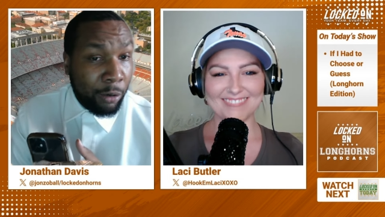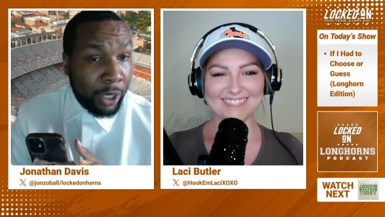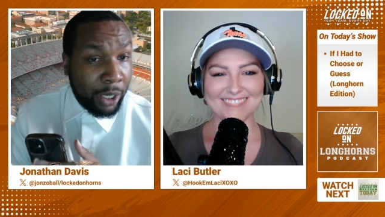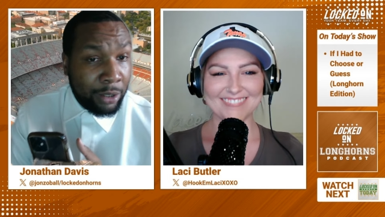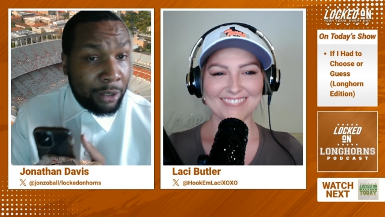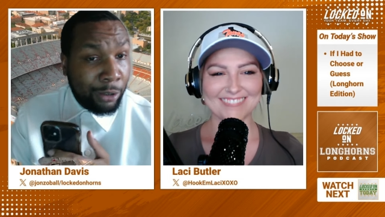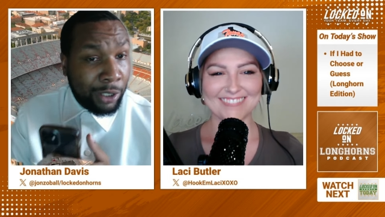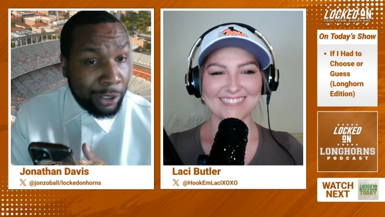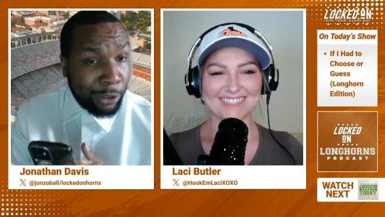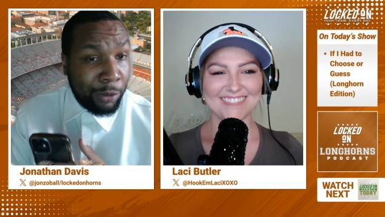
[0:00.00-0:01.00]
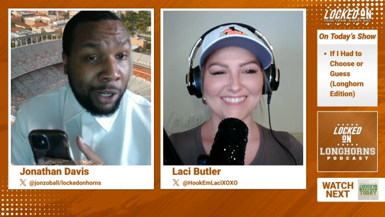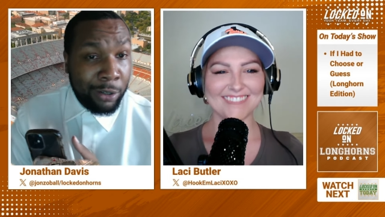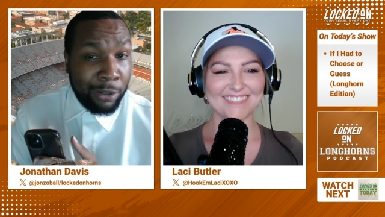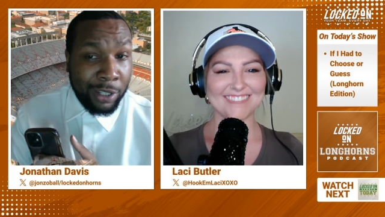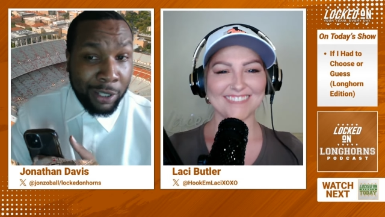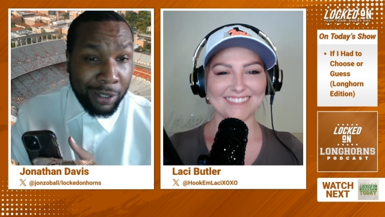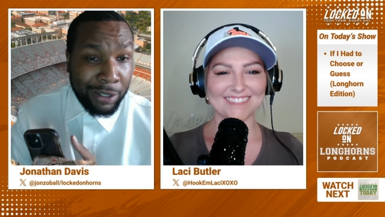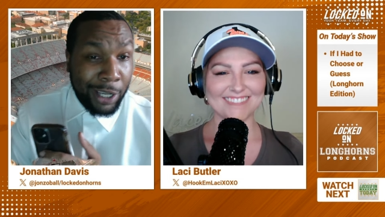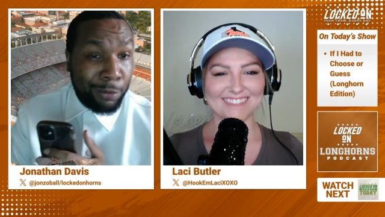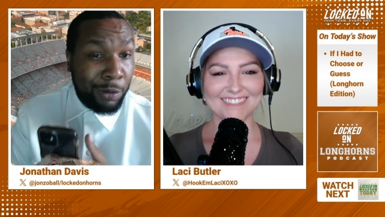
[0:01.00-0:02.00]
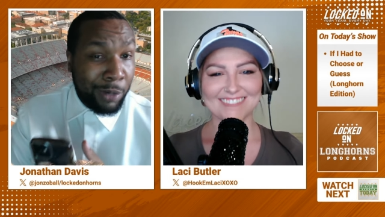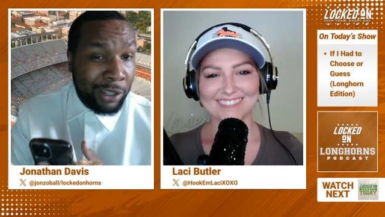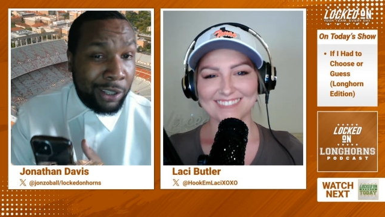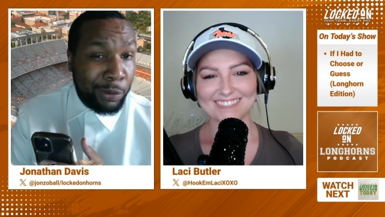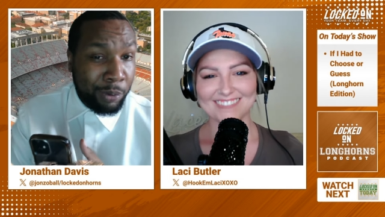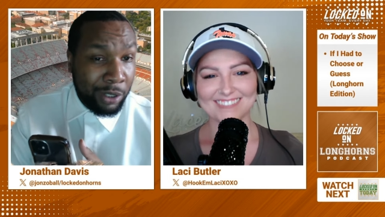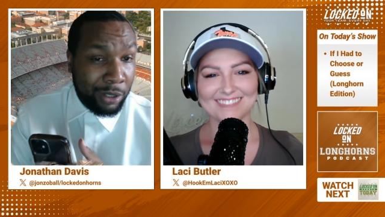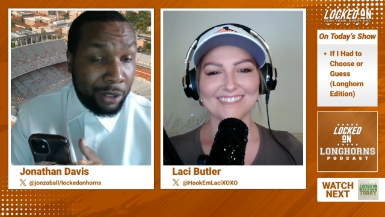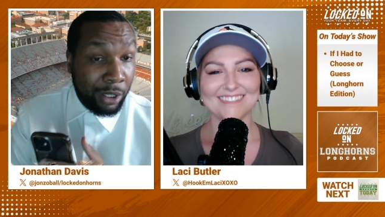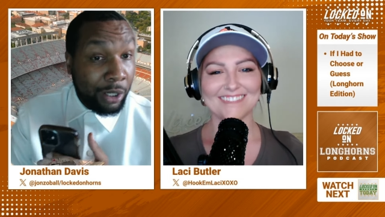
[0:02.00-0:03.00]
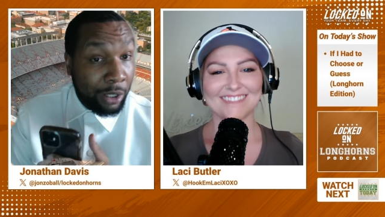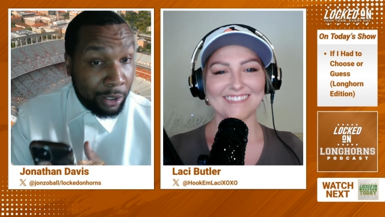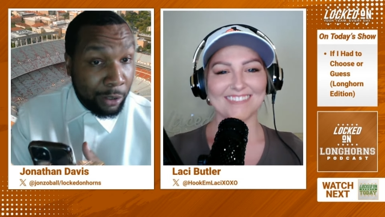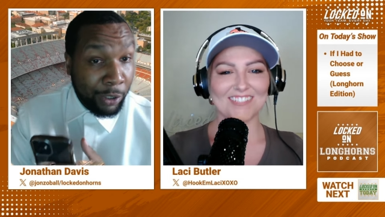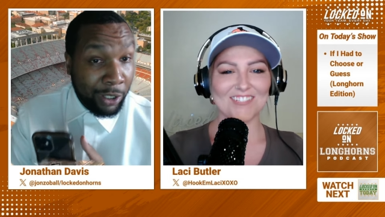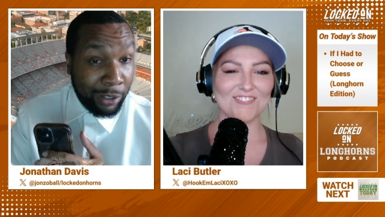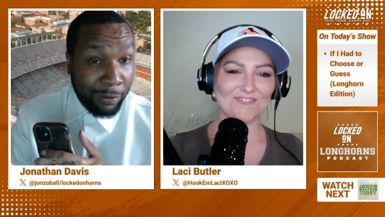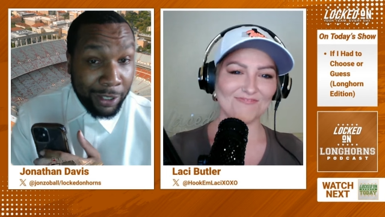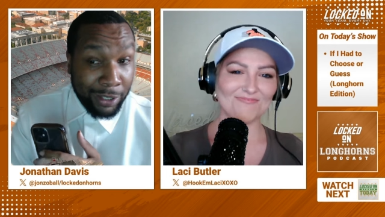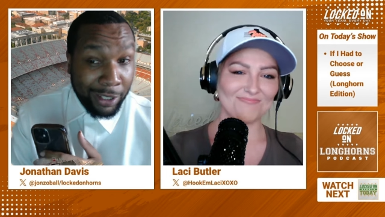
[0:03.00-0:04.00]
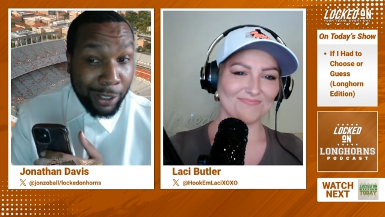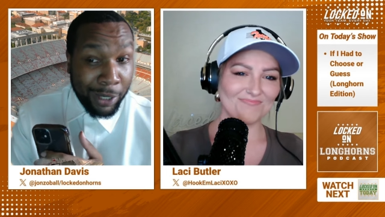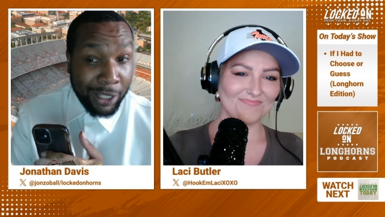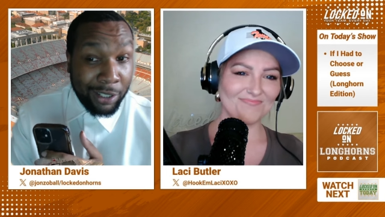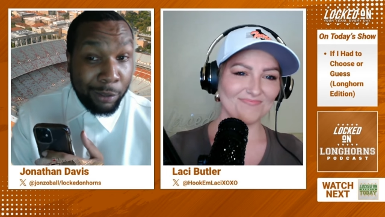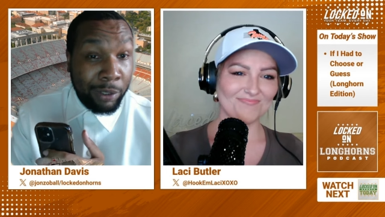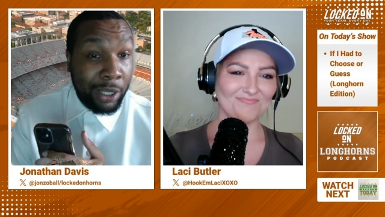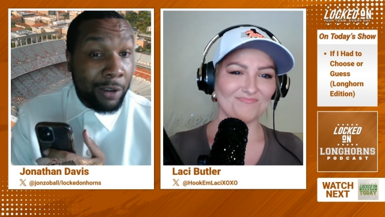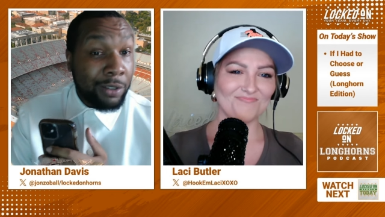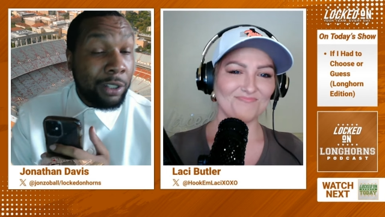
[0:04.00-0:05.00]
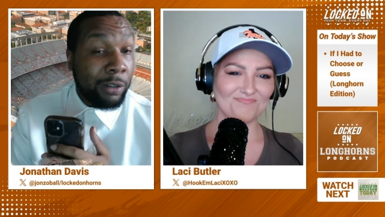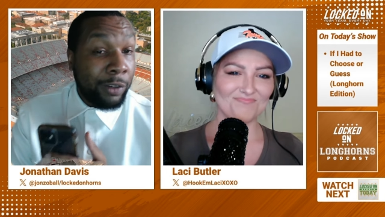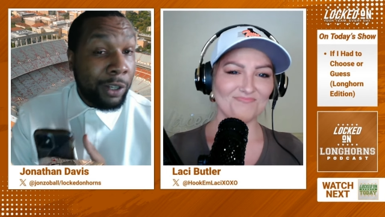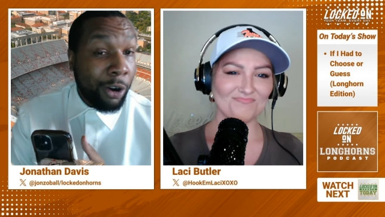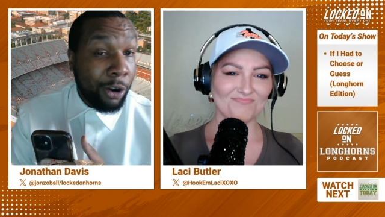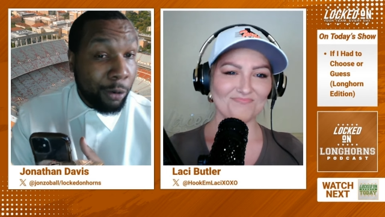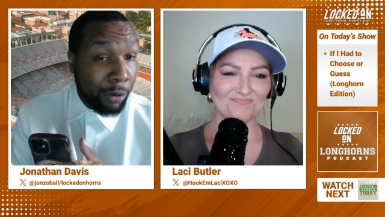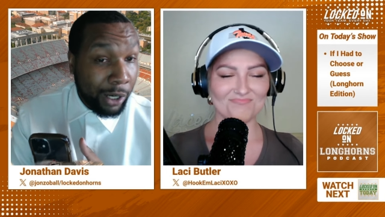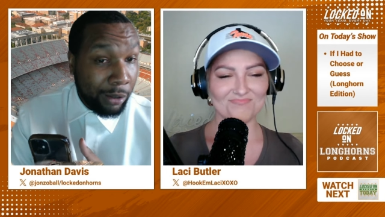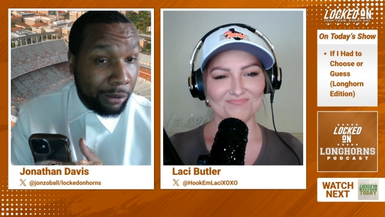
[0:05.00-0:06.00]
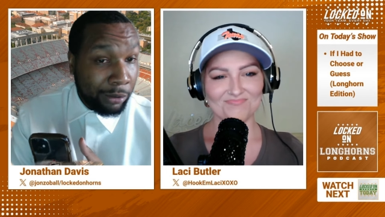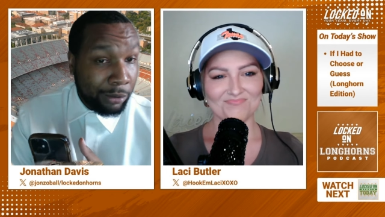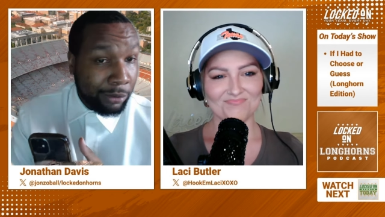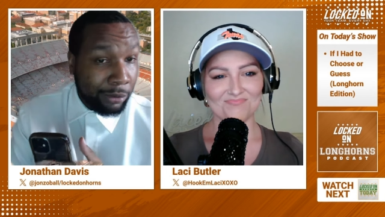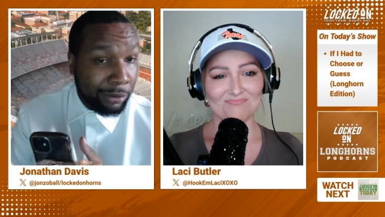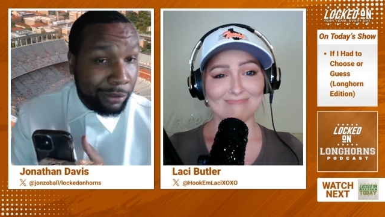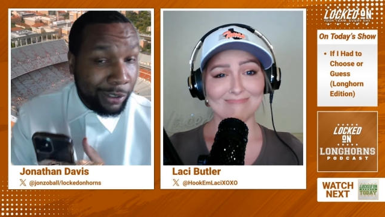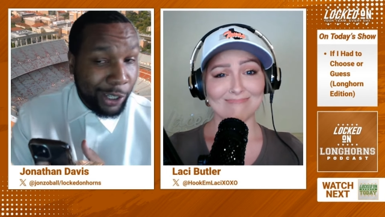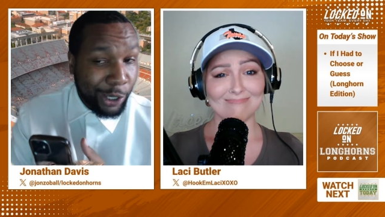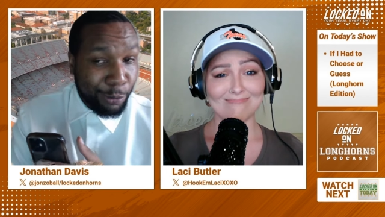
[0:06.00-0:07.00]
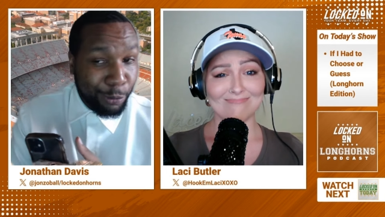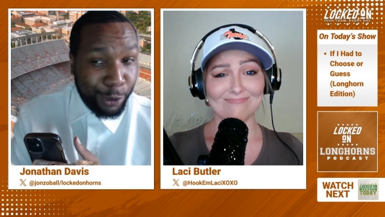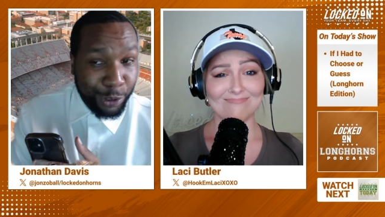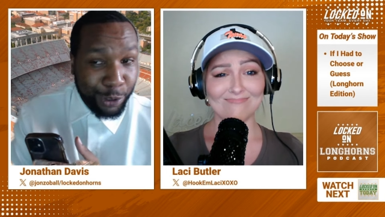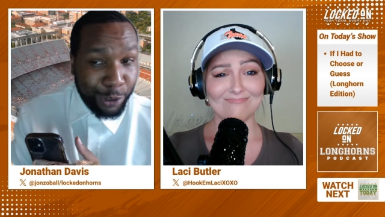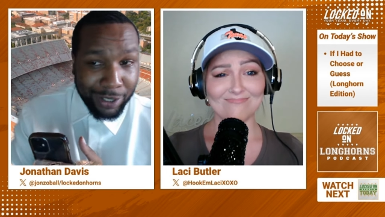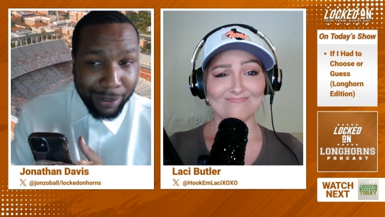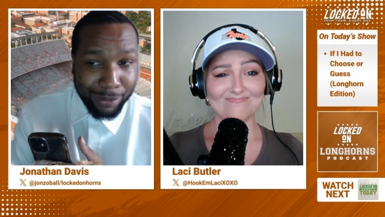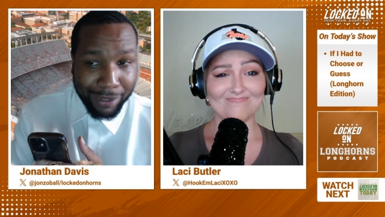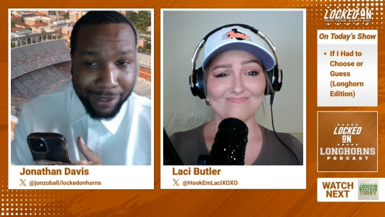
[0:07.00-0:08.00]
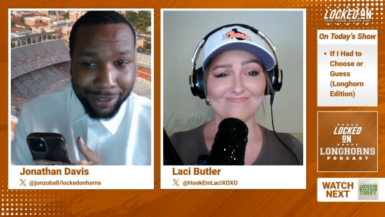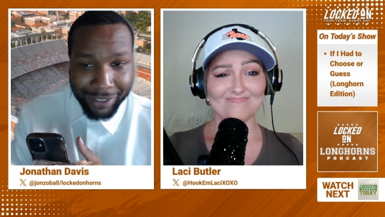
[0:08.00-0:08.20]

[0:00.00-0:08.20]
Speaker 1: West. So get your Rangers tickets as we make this push to win the division and get back to the playoffs to defend our crown as World Series champions.